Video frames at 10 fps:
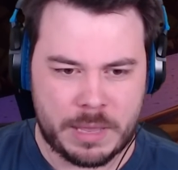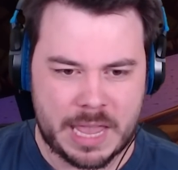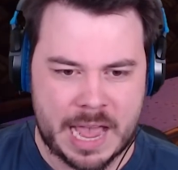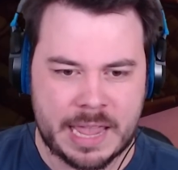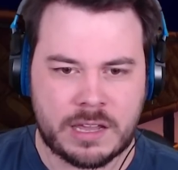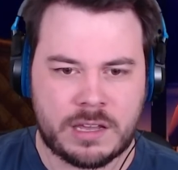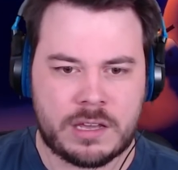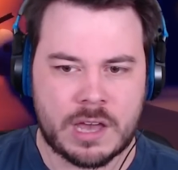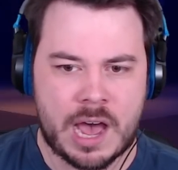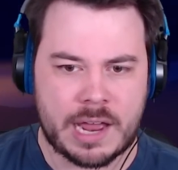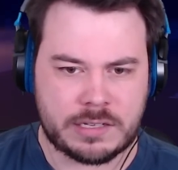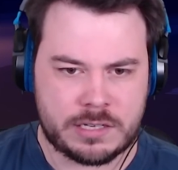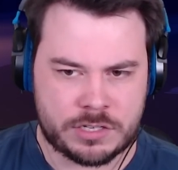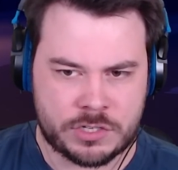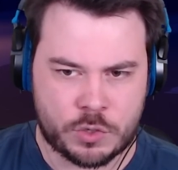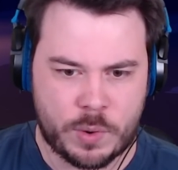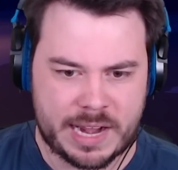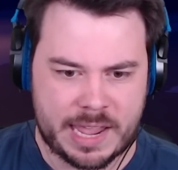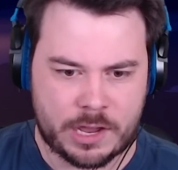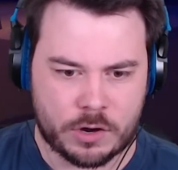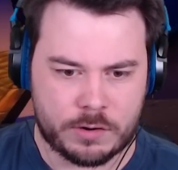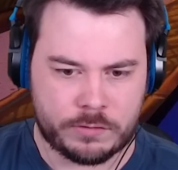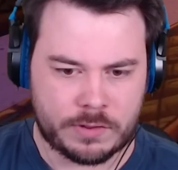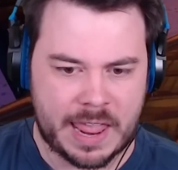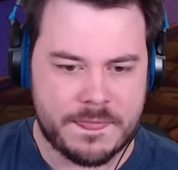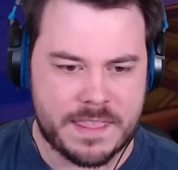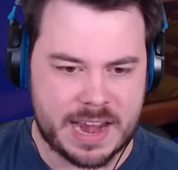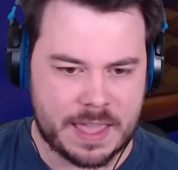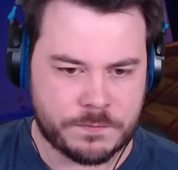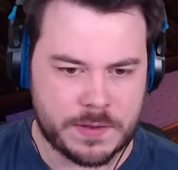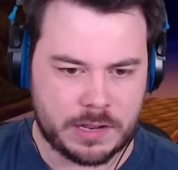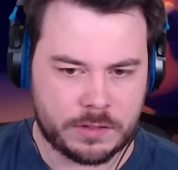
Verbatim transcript: me I got to Squid Acres and then I fell